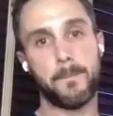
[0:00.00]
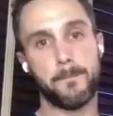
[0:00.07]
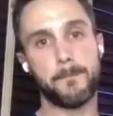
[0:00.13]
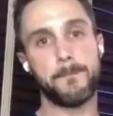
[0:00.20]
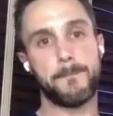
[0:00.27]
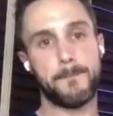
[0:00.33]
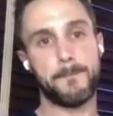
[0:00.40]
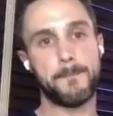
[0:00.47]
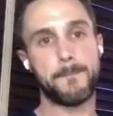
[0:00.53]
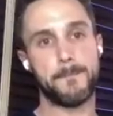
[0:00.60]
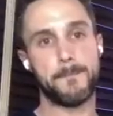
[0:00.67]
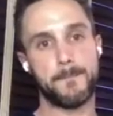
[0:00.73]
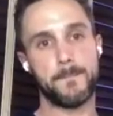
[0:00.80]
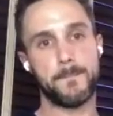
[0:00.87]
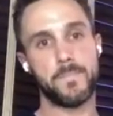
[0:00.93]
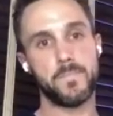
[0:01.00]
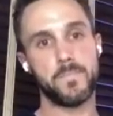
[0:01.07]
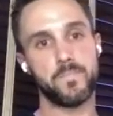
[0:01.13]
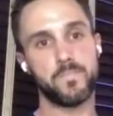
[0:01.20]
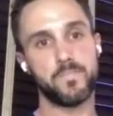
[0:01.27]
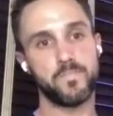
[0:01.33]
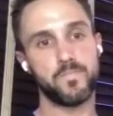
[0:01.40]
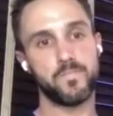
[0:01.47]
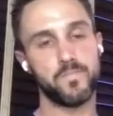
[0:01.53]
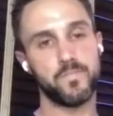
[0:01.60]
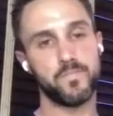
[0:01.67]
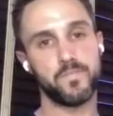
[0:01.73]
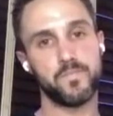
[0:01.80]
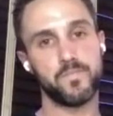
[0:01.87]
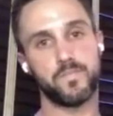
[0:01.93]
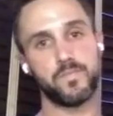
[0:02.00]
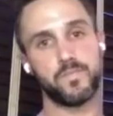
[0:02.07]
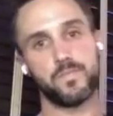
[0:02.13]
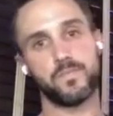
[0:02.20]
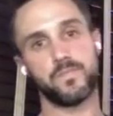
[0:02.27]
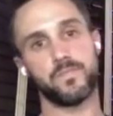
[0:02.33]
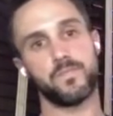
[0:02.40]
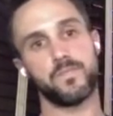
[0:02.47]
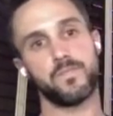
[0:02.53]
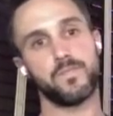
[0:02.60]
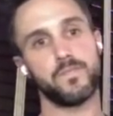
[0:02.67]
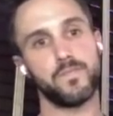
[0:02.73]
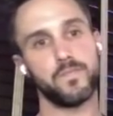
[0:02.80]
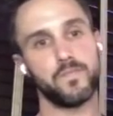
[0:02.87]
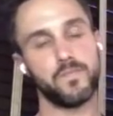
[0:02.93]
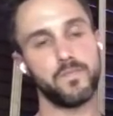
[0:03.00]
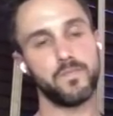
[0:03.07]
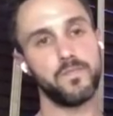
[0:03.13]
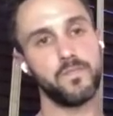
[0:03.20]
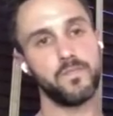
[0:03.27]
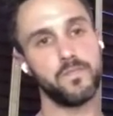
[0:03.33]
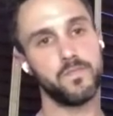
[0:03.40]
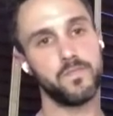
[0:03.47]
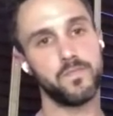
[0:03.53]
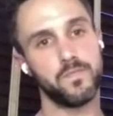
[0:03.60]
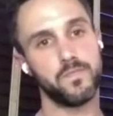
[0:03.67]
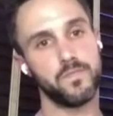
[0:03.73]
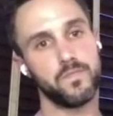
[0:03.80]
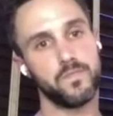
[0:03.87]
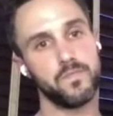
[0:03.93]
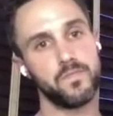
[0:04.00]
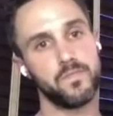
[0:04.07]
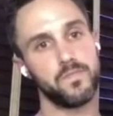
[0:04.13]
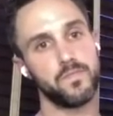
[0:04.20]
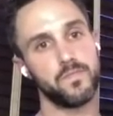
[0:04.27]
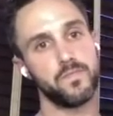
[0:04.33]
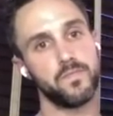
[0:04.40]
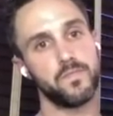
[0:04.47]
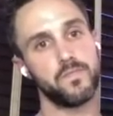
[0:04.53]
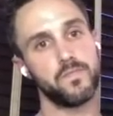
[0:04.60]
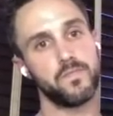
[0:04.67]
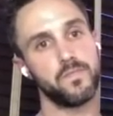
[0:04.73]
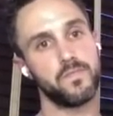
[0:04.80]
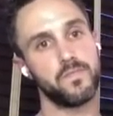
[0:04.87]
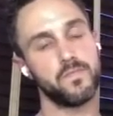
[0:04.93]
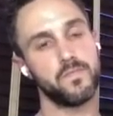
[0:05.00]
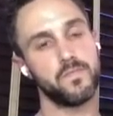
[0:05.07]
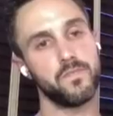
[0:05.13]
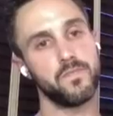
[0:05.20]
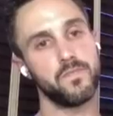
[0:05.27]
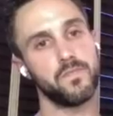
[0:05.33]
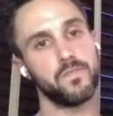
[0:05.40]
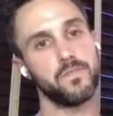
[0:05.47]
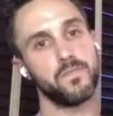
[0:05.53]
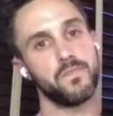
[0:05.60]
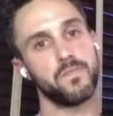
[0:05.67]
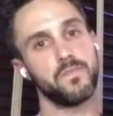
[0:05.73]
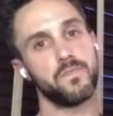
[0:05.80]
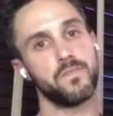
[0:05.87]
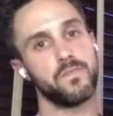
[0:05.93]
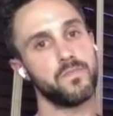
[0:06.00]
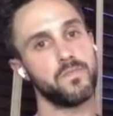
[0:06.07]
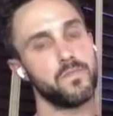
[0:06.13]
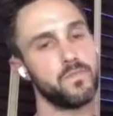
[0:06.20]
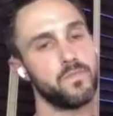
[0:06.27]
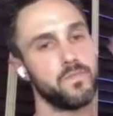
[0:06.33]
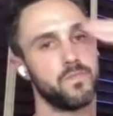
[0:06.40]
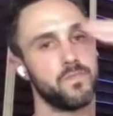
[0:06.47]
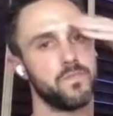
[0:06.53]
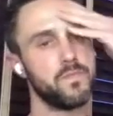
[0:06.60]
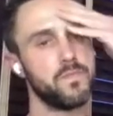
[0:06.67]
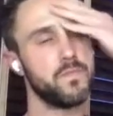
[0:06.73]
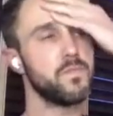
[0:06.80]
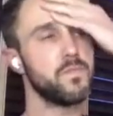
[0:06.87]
This person isn't speaking.